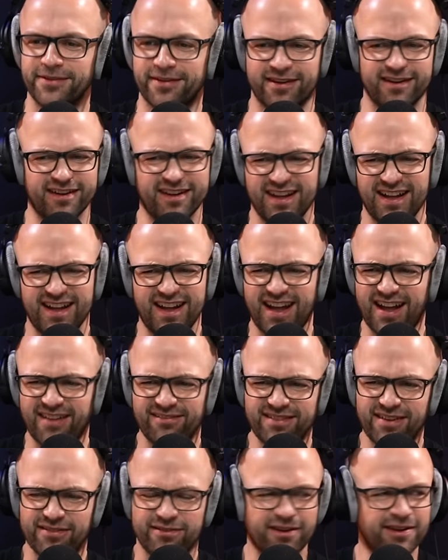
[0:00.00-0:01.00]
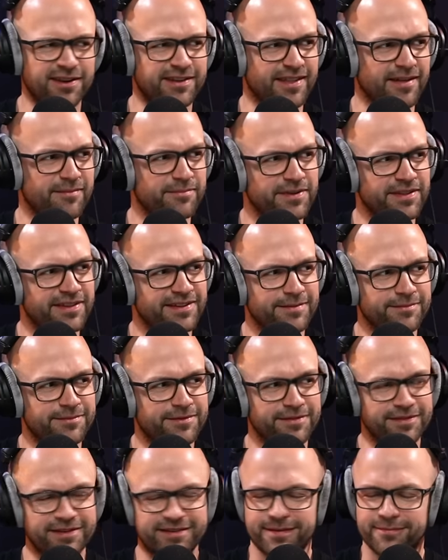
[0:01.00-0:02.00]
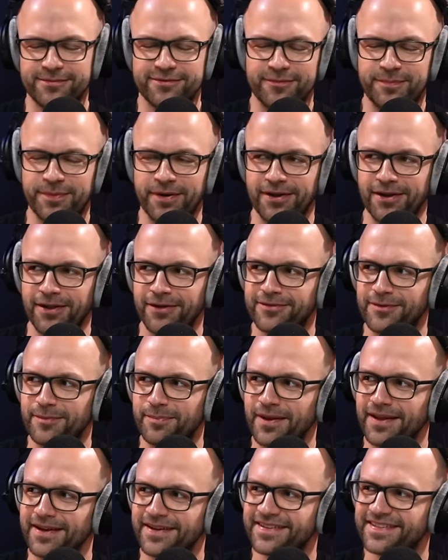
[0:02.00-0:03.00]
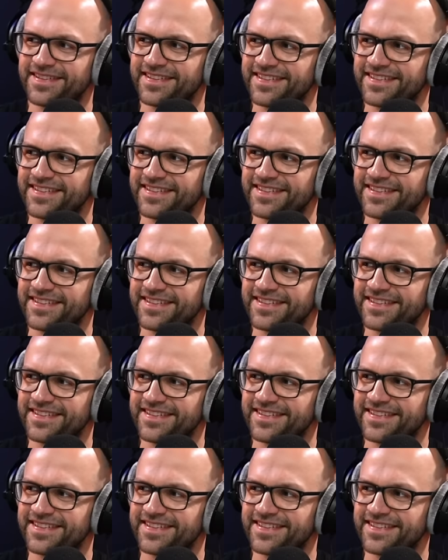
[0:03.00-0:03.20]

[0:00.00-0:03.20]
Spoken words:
I go, never heard of them, but they seem to have bought loads of players.